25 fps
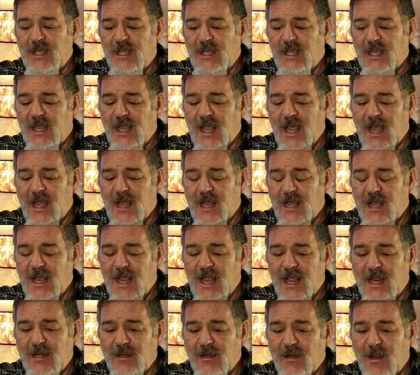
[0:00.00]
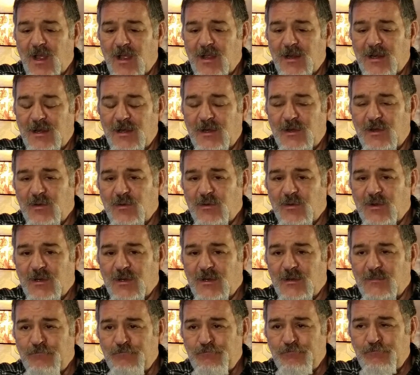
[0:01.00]
and into a
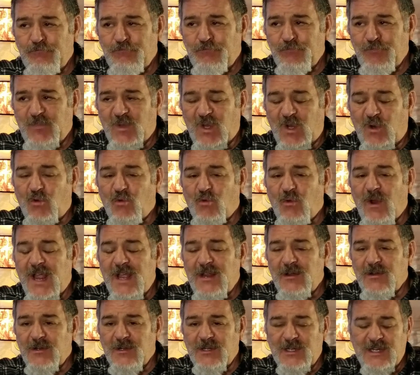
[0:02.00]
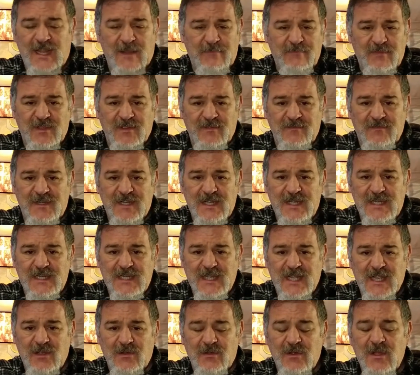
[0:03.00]
greater depth of
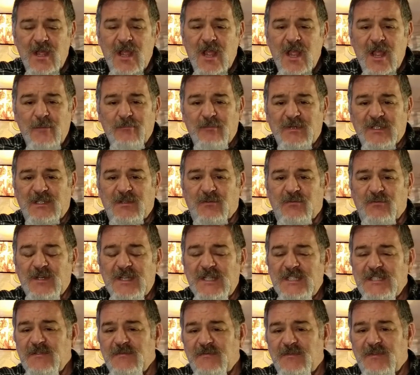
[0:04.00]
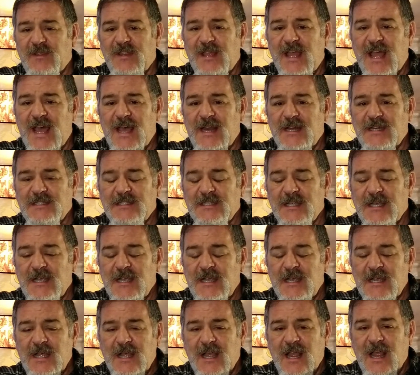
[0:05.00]
detail, but the reason for that is
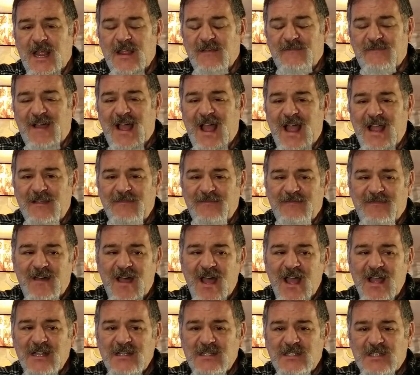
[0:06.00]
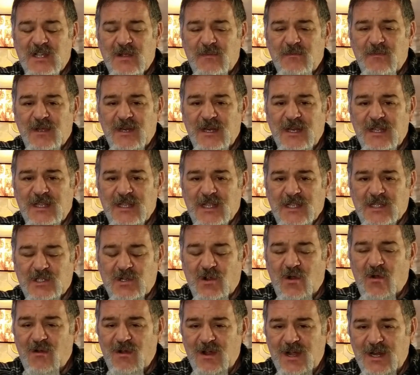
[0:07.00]
if I find somebody that's
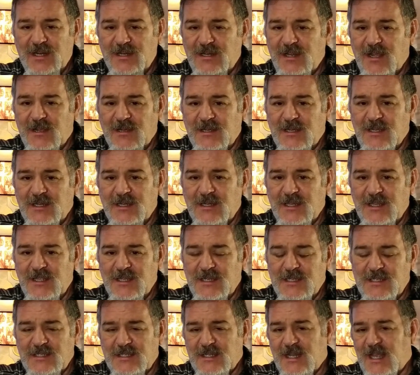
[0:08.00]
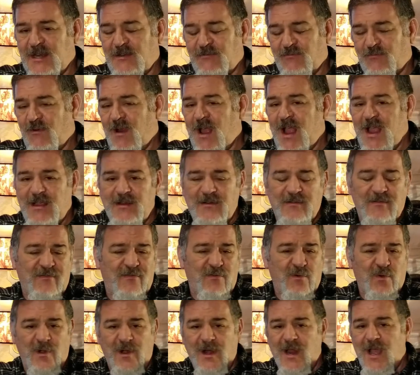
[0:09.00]
already dug into this, like Ryan
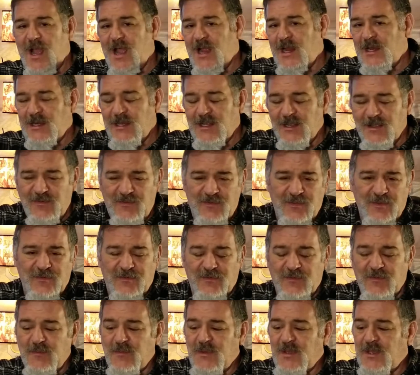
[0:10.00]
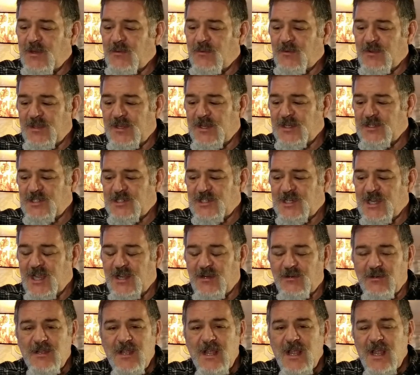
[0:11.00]
Fortnine, if you're familiar with his channel,
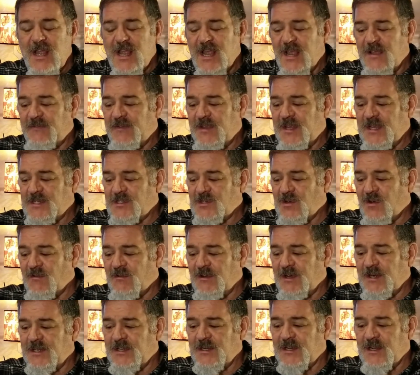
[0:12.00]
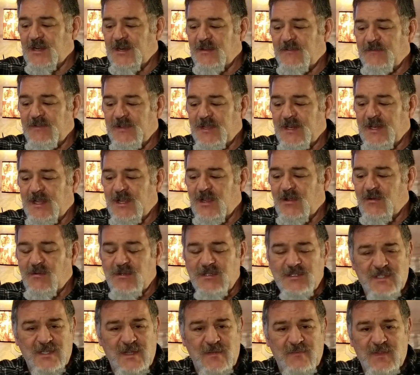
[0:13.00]
if he's already done a video on
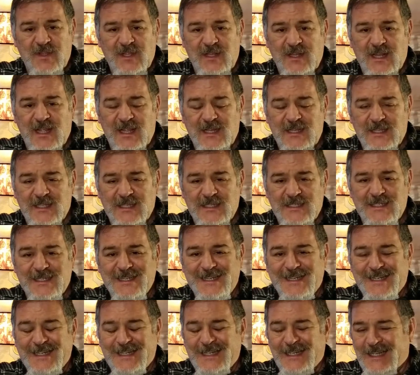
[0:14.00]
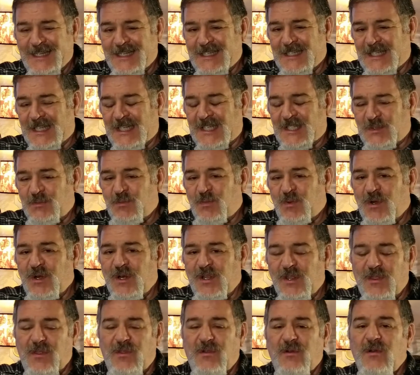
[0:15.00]
something like this, it's pretty
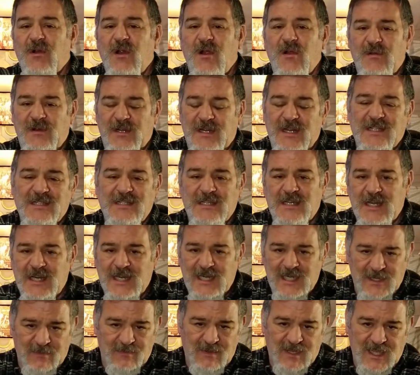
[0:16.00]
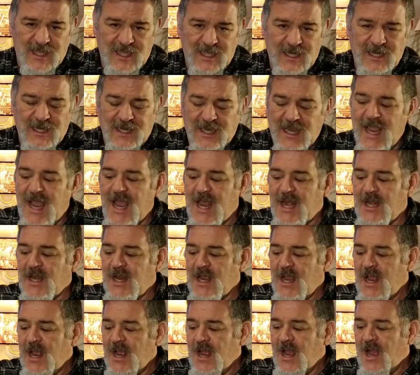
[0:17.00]
thorough. It doesn't need to be hit again.
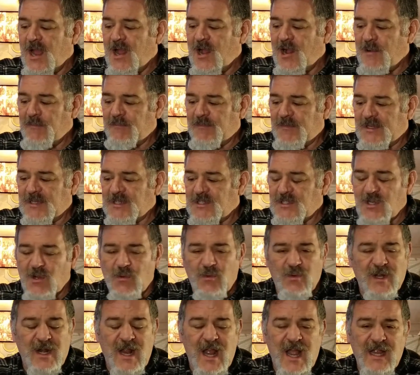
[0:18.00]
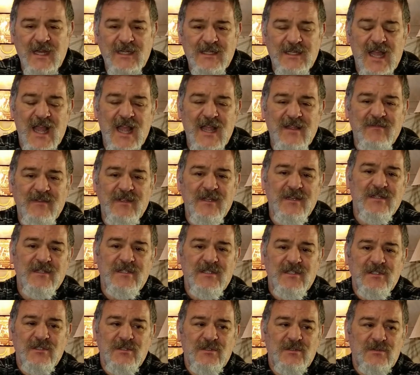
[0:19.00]
So when I dive
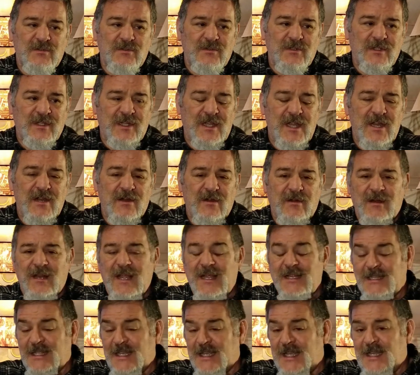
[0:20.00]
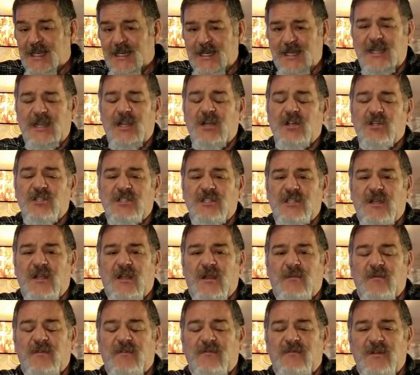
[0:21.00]
into gear, like the heated gear segment,
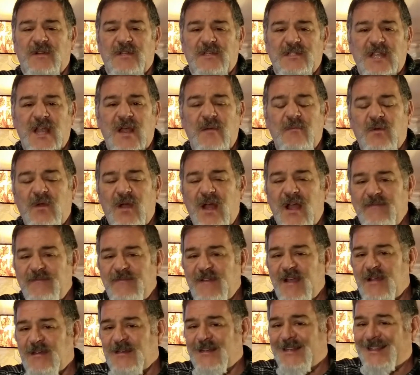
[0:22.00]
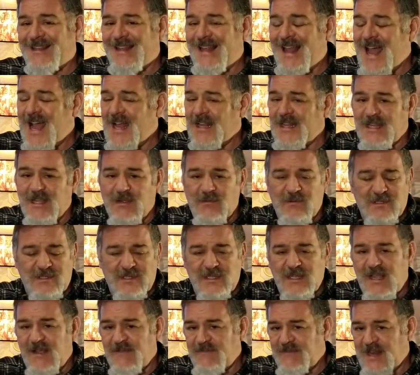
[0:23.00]
for example, I found a lot that was
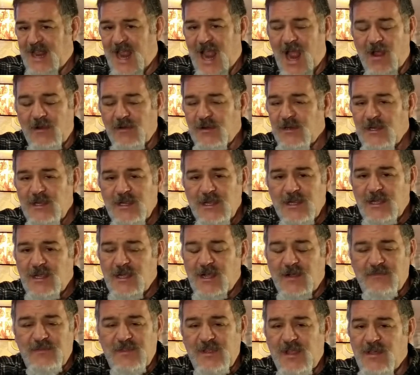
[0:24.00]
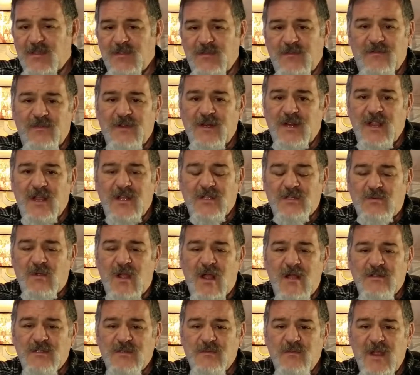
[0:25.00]
left out of the other videos while I was
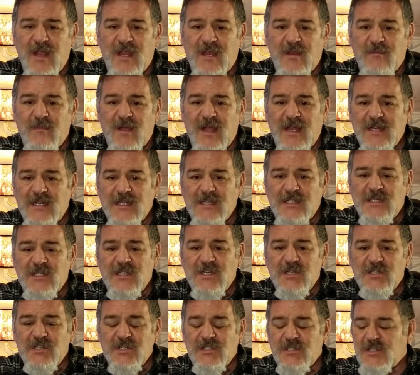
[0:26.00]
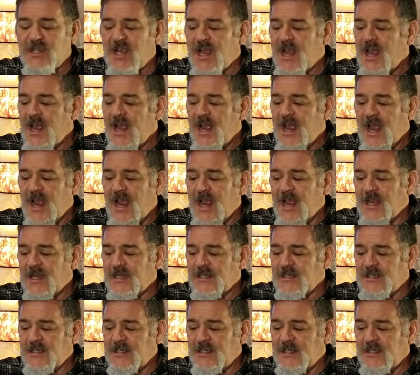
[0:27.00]
making my decisions. And,
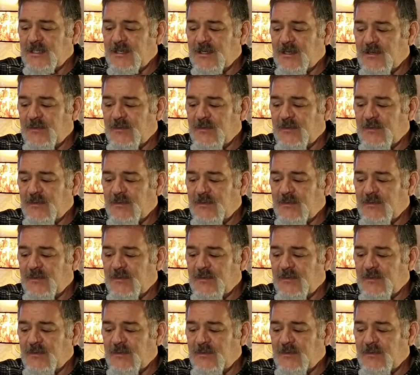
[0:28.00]
you know,